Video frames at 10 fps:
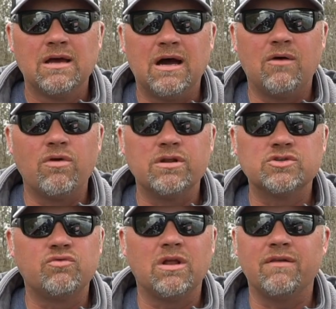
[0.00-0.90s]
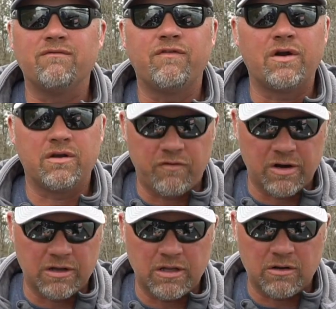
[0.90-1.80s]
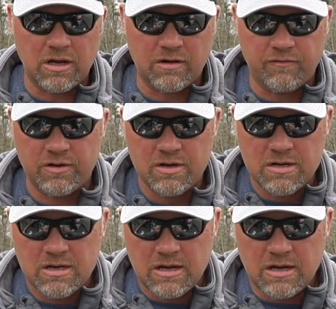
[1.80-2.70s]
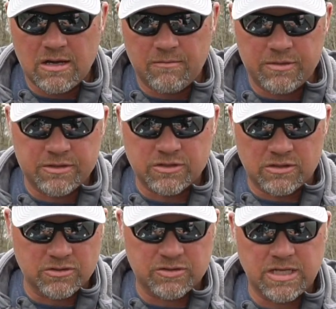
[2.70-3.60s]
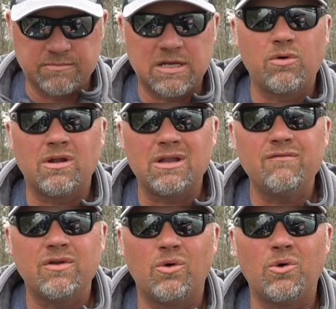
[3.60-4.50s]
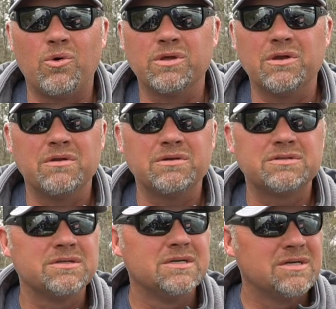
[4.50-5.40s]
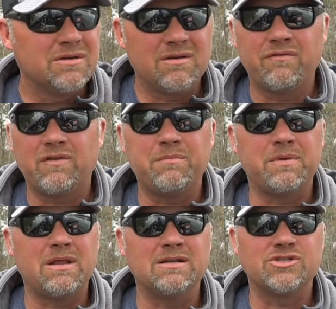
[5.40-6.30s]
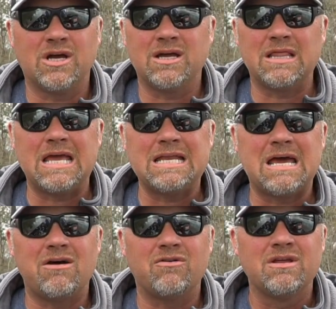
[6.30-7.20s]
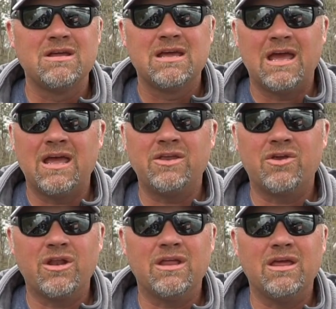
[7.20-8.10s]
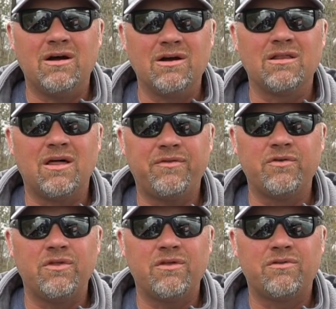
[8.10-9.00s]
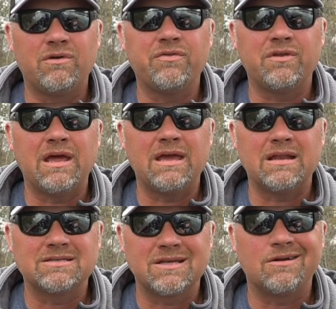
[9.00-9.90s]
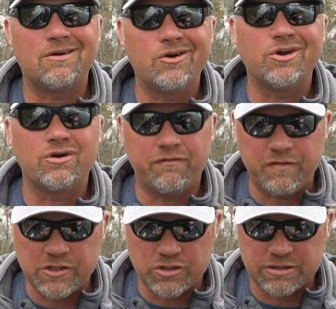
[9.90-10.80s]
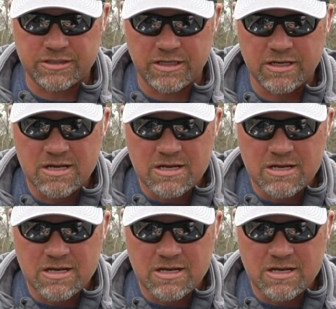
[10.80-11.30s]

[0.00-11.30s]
uh, where there's really very very little cover. Uh, but there's also times I want to leave it whole. You know, there's you're flipping in a giant lay down and you're going to get hung a lot through the, throughout the day, and it's going to hurt your efficiency.